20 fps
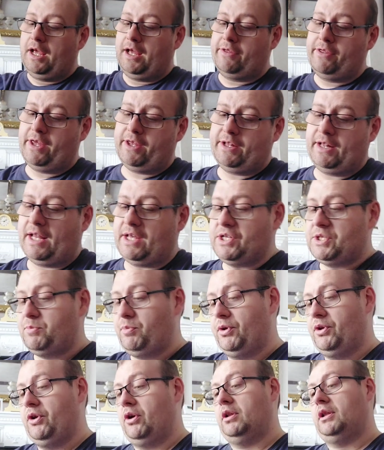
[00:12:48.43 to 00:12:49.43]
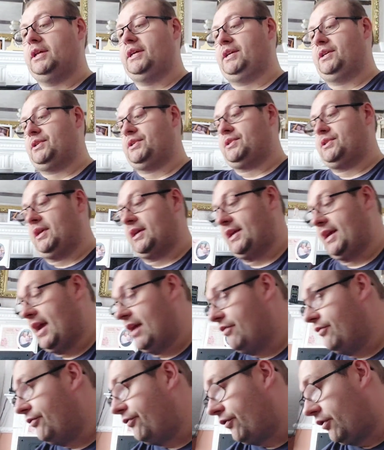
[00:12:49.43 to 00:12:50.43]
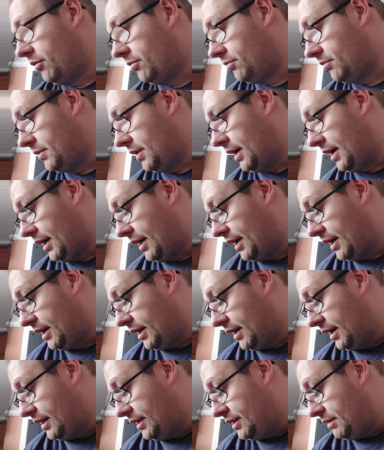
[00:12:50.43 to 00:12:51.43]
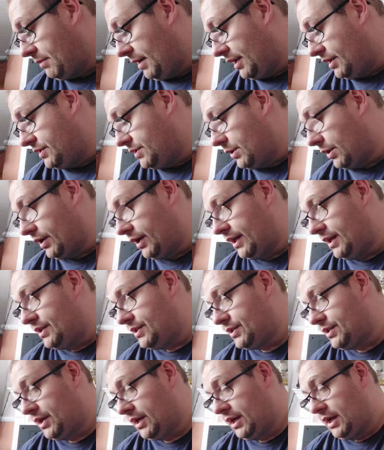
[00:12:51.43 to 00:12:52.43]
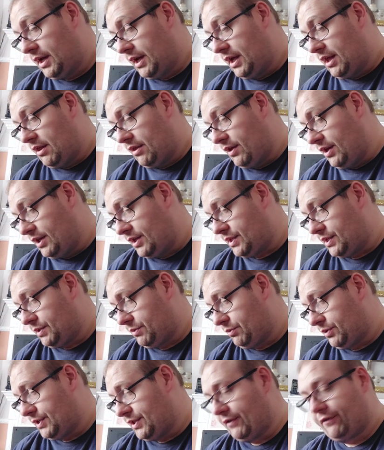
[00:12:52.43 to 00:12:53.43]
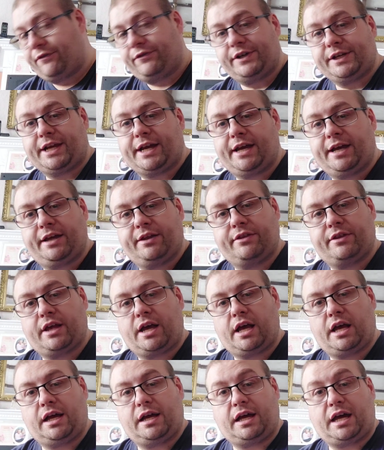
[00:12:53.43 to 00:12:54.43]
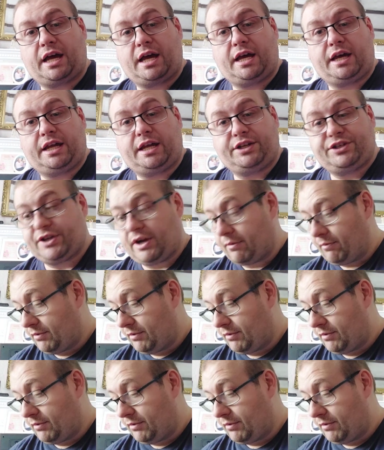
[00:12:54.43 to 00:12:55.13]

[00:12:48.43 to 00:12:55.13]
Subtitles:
And then last but not least, again from In Demand Toys, this was a figure that I